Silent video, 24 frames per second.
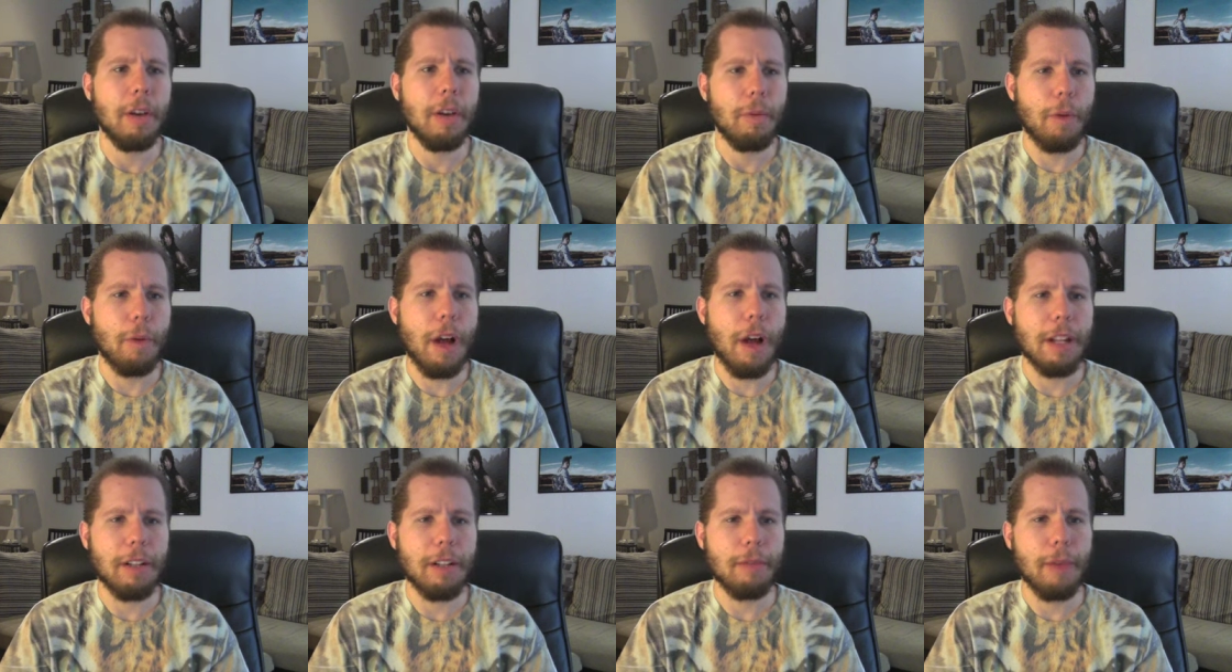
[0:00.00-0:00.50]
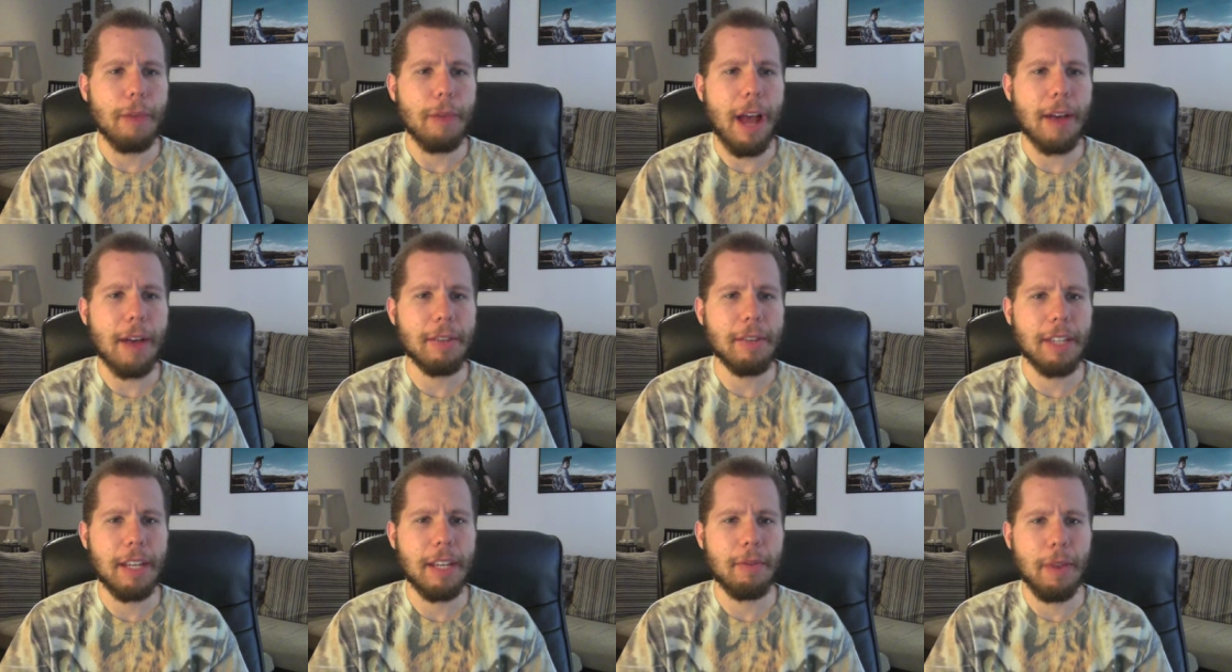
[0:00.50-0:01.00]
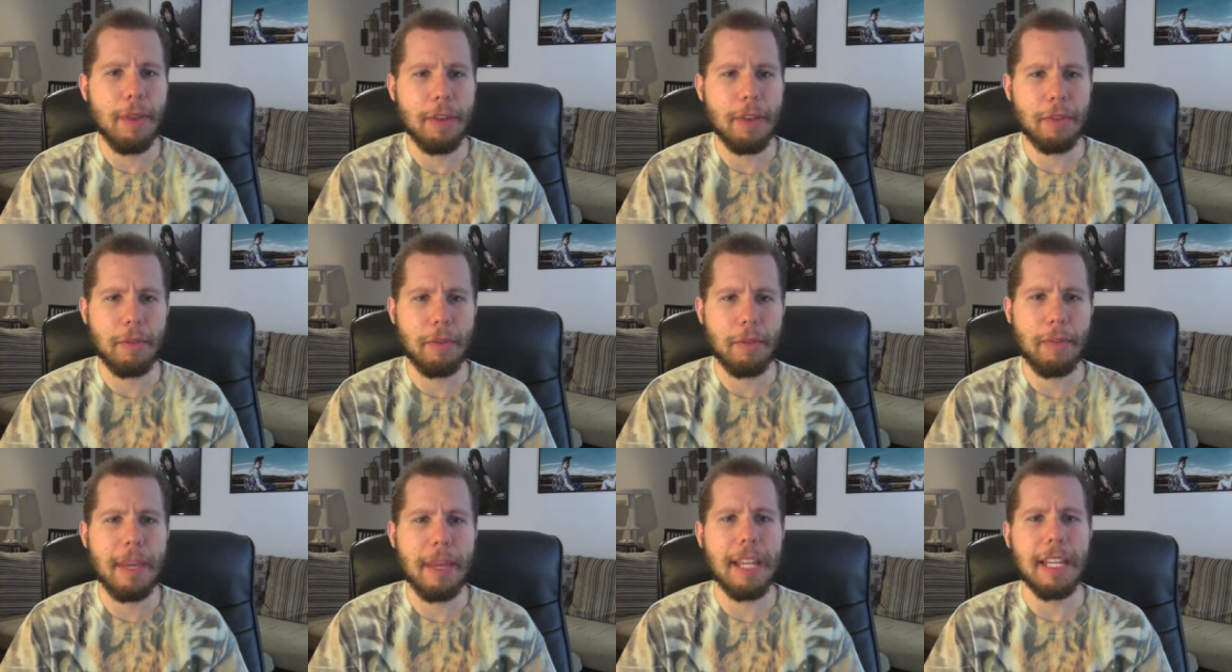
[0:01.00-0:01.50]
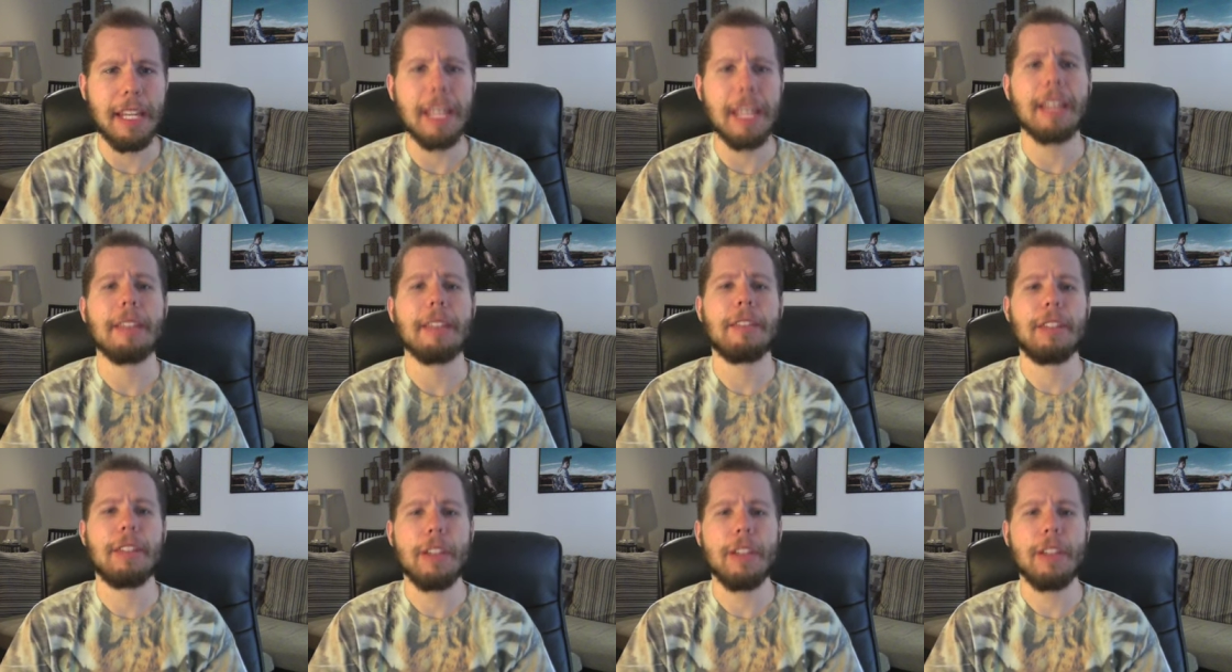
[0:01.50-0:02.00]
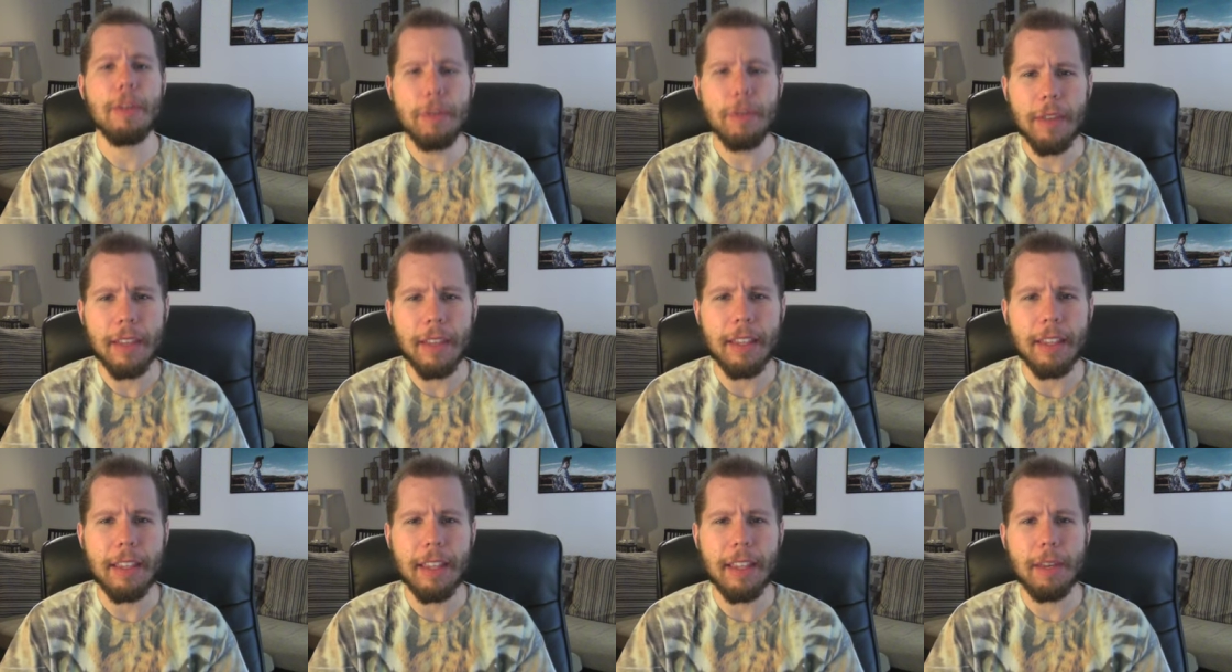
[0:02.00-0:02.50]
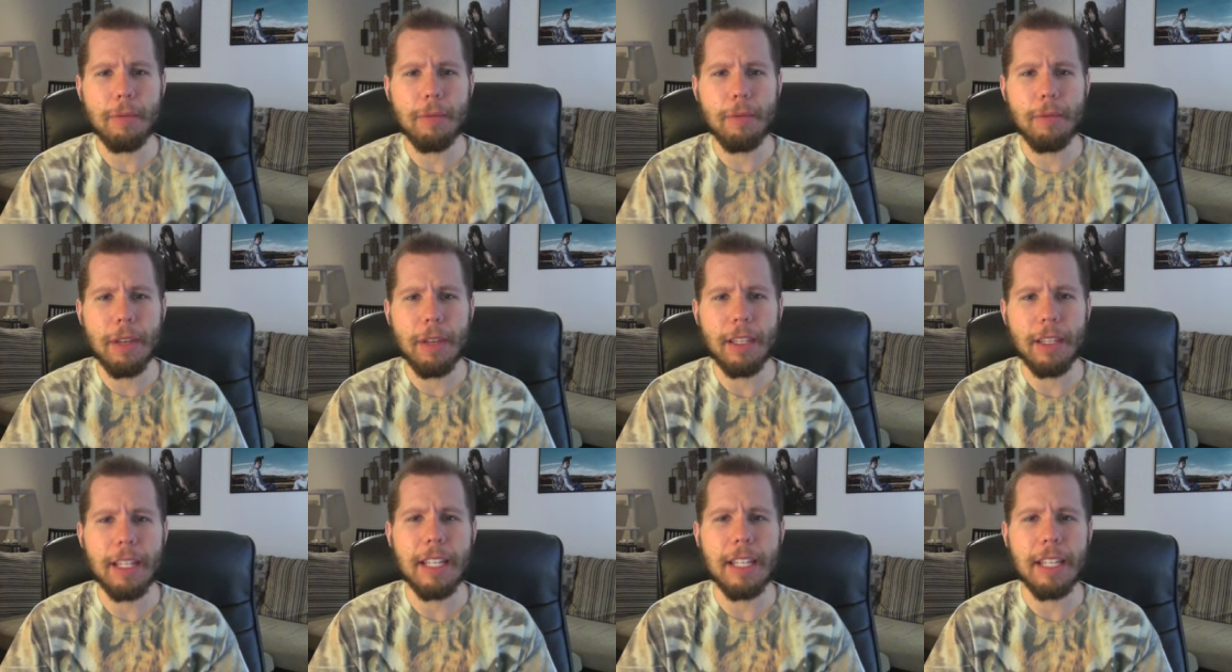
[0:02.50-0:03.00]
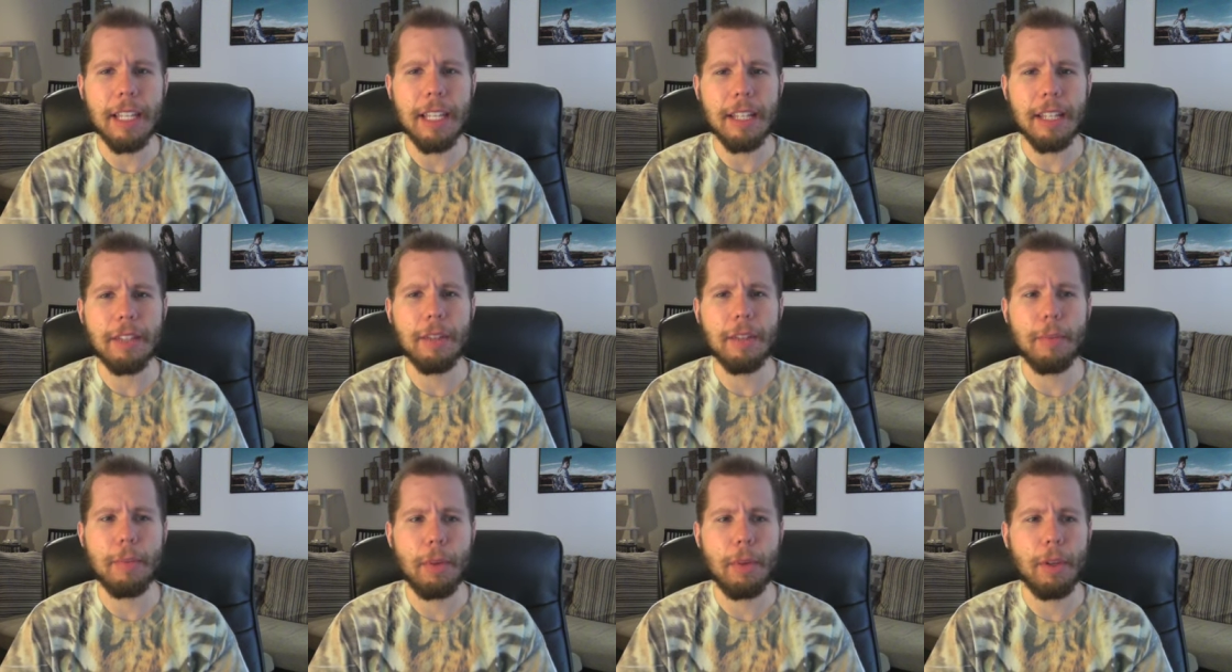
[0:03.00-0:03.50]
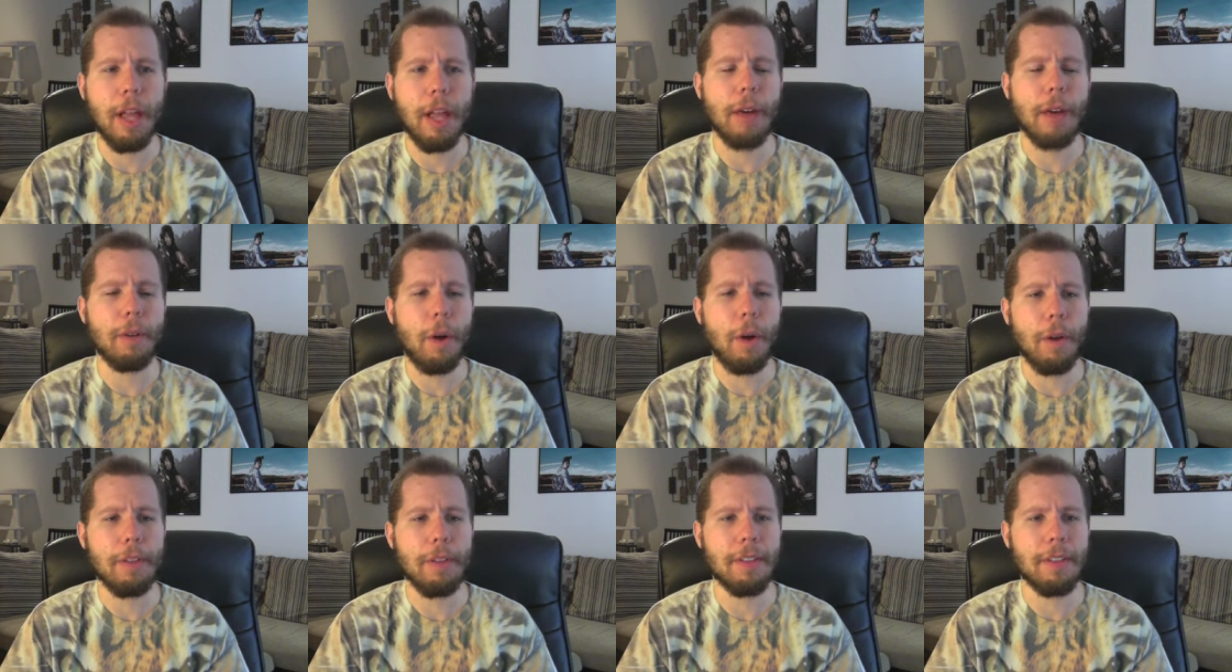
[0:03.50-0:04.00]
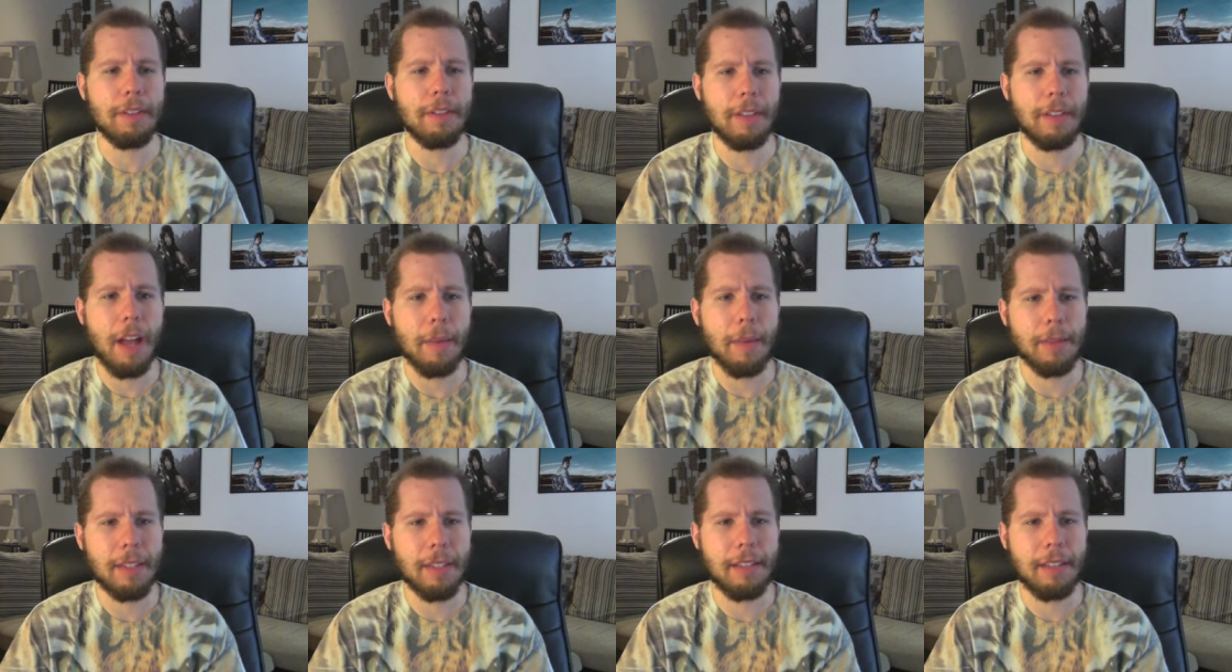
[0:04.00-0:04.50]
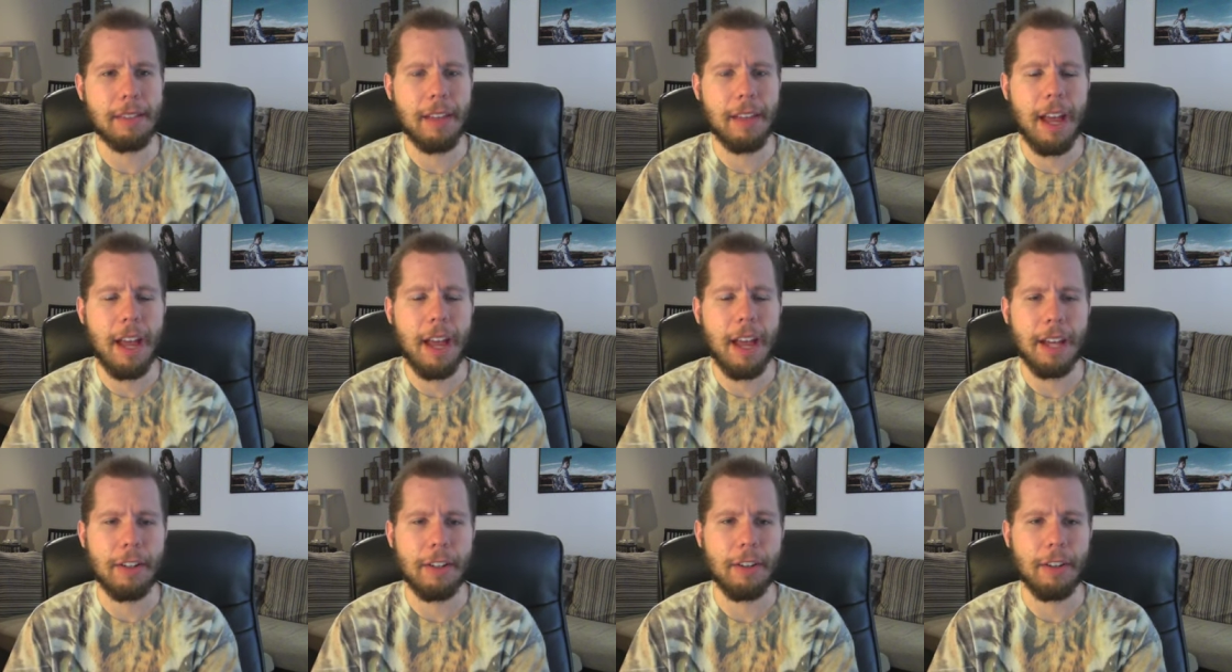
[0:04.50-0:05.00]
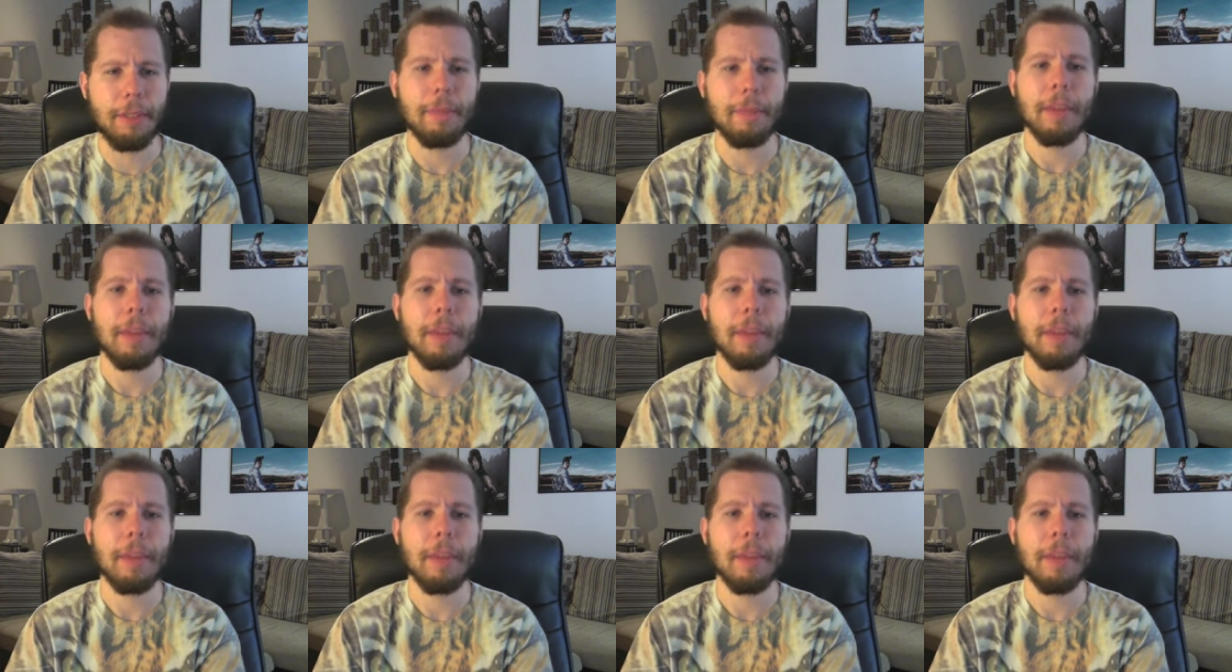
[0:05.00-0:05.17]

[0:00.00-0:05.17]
Ronda Rousey at WrestleMania. Do you think that they really need to pull out all the stops to sign her?